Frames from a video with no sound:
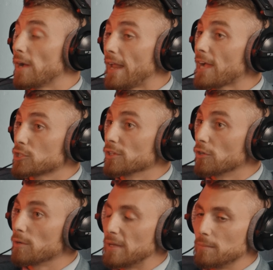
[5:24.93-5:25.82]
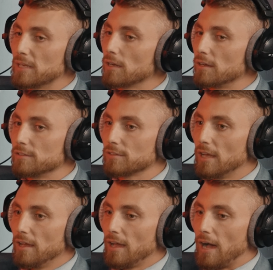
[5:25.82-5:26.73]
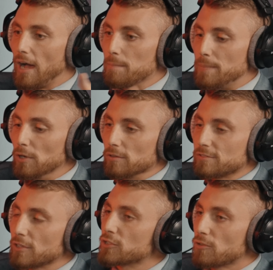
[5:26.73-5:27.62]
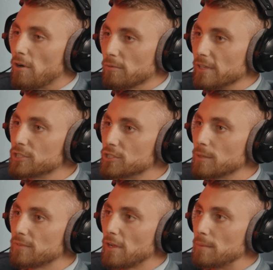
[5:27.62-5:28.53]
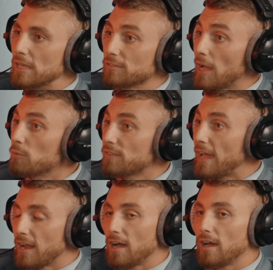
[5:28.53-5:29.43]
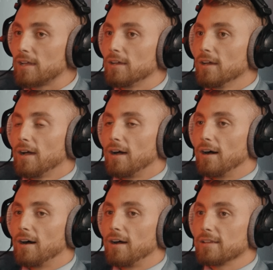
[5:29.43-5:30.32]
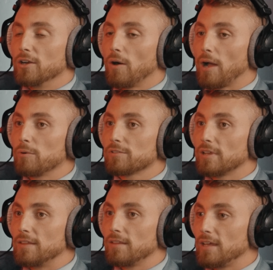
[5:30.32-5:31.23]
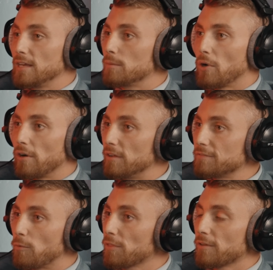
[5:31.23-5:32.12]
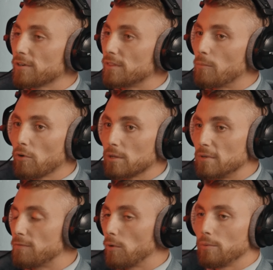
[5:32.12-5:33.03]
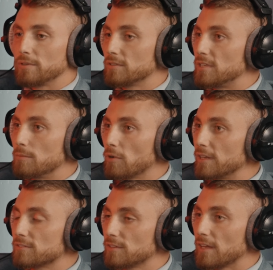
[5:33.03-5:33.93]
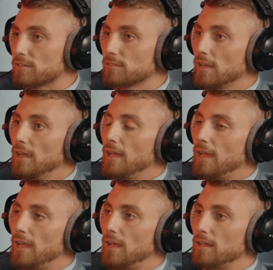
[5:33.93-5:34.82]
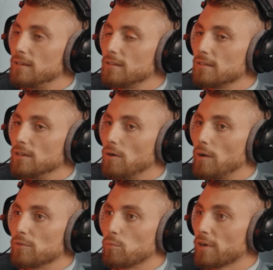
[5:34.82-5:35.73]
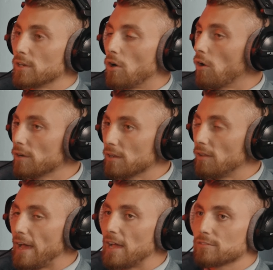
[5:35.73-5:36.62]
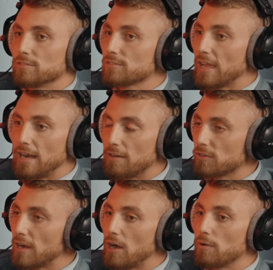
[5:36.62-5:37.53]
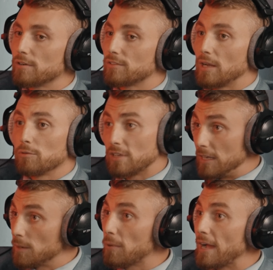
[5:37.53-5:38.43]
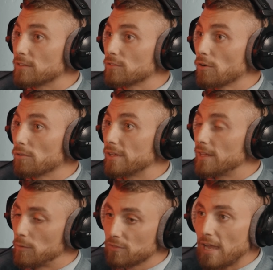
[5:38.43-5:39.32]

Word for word: why it actually could have been because I built such strong relationships there because I was that guy. Uh, you know, I was in the hitting barn at 4:30 in the morning before we went to team run at six, and you know I was working hard in class and staying after hours, and I was getting to practice early, and I was